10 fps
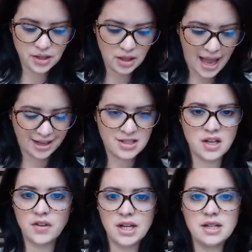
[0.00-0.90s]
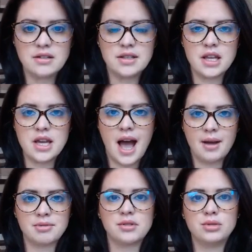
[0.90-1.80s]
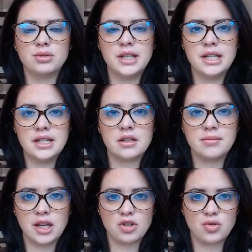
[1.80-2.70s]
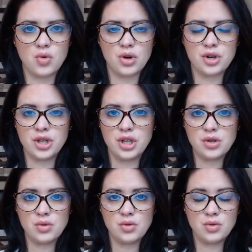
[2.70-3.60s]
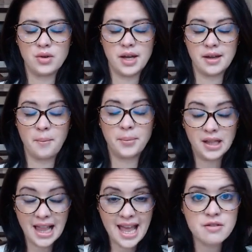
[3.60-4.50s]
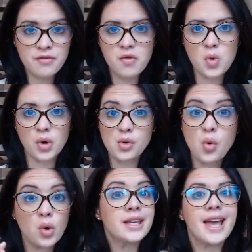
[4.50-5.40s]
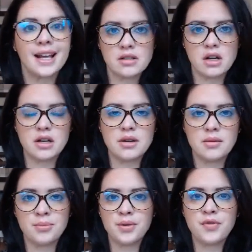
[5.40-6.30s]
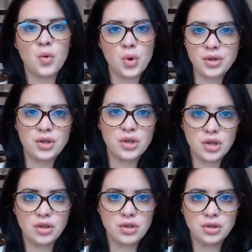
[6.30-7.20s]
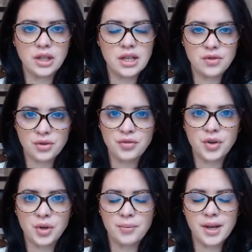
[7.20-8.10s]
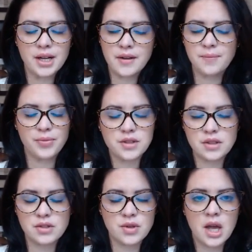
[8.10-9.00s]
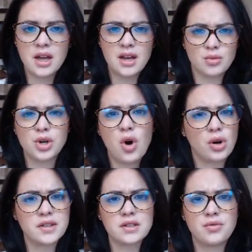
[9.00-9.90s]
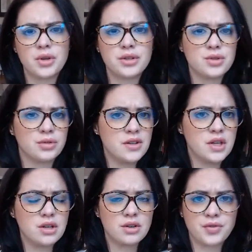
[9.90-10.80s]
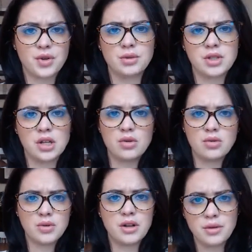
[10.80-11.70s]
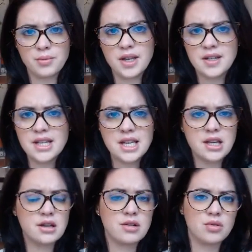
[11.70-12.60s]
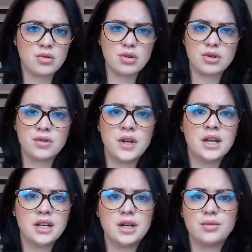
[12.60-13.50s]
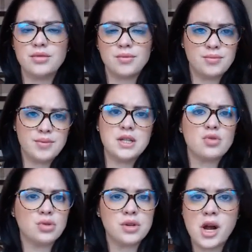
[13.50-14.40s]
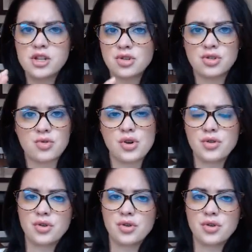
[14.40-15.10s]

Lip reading: activities that you absolutely need to make sure you plan for or get done before you leave your firm. And this is regardless of whether you're leaving your firm to go to another BD or, be duly registered